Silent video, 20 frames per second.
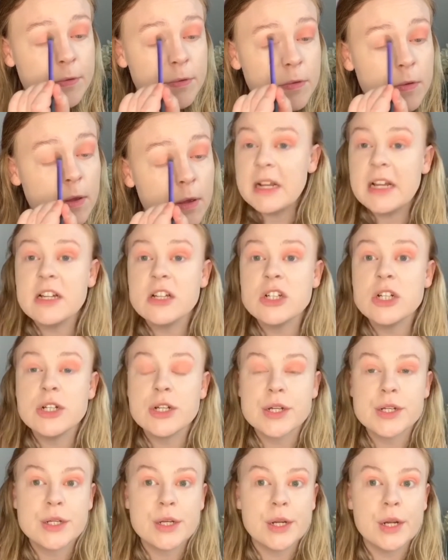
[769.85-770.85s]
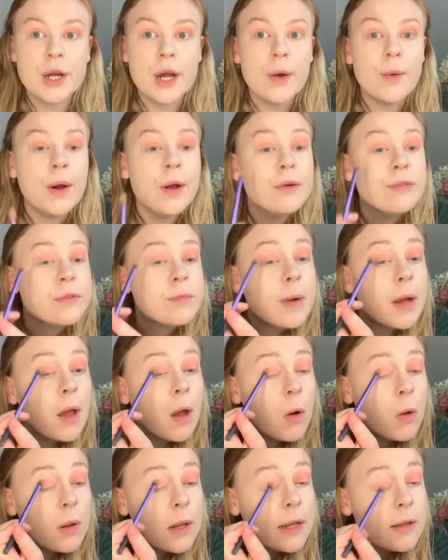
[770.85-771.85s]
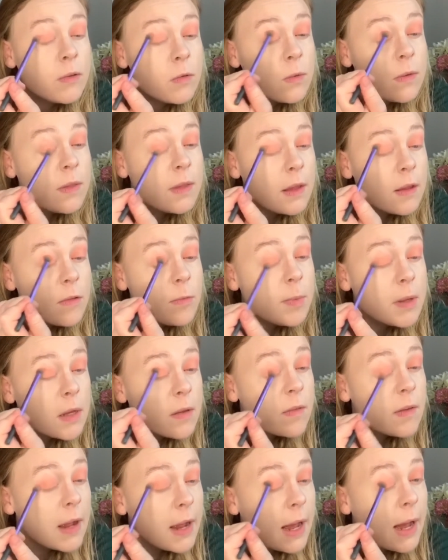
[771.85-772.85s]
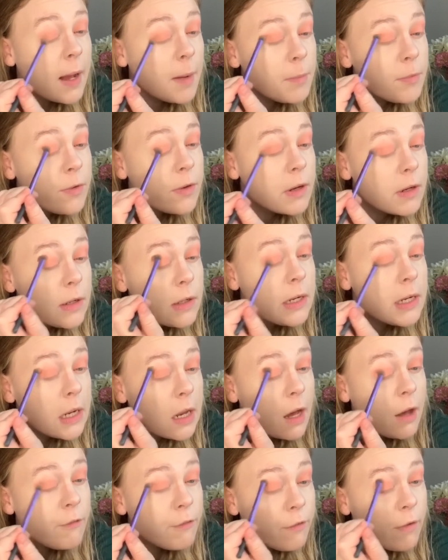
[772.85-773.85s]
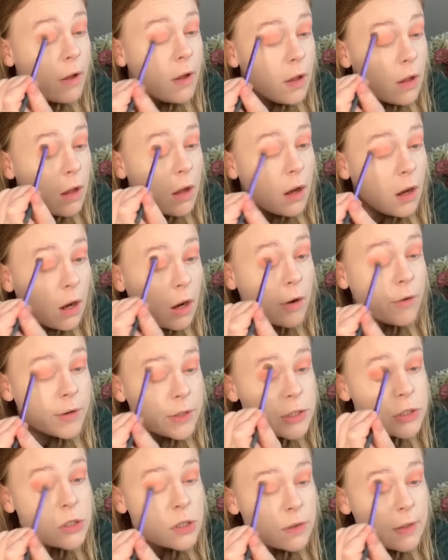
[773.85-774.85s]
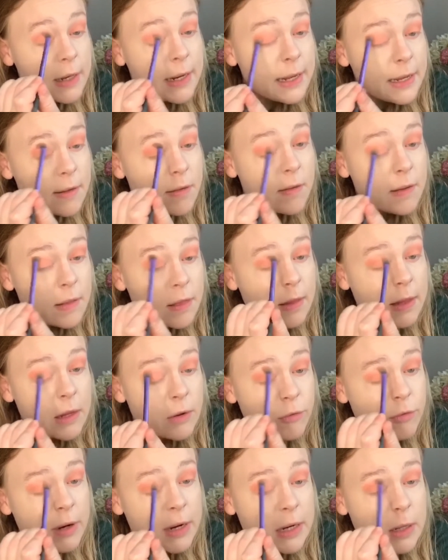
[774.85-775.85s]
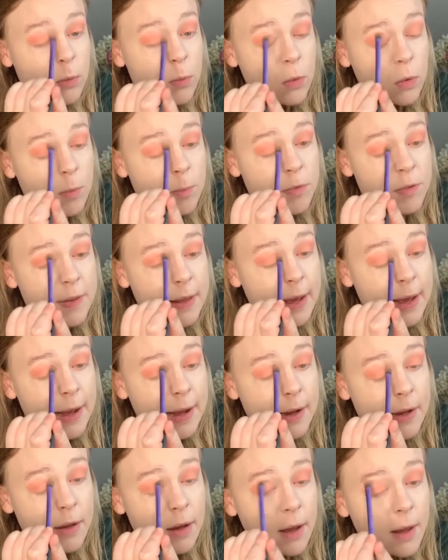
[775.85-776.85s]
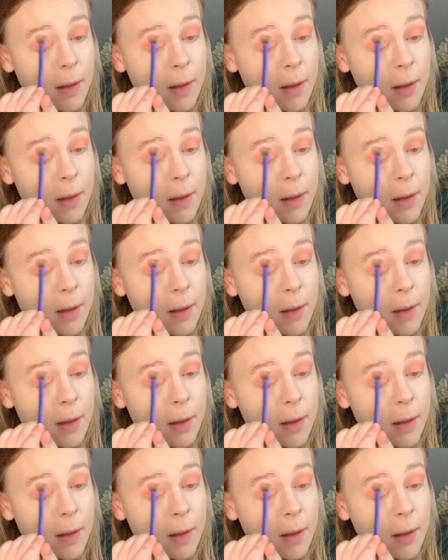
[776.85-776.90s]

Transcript: I'm literally just going to go over my whole lids with this, because I absolutely love orange on the lids. I think it really warms the eye up.